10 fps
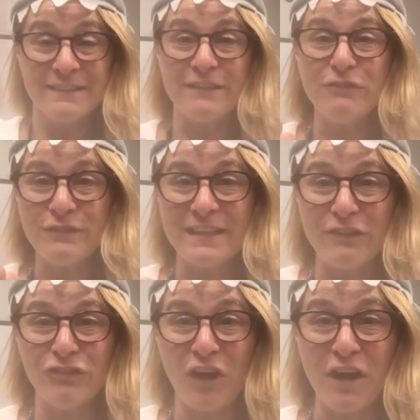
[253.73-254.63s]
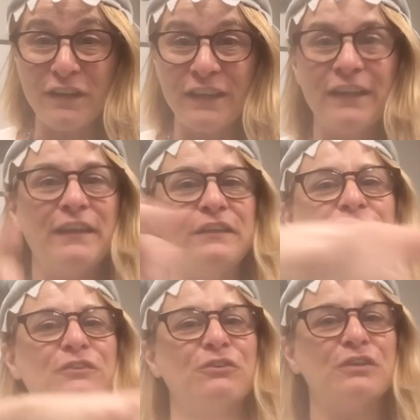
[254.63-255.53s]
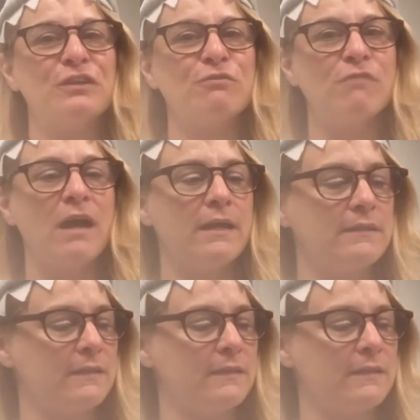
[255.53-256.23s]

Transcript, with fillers: Did you say shark? You're right.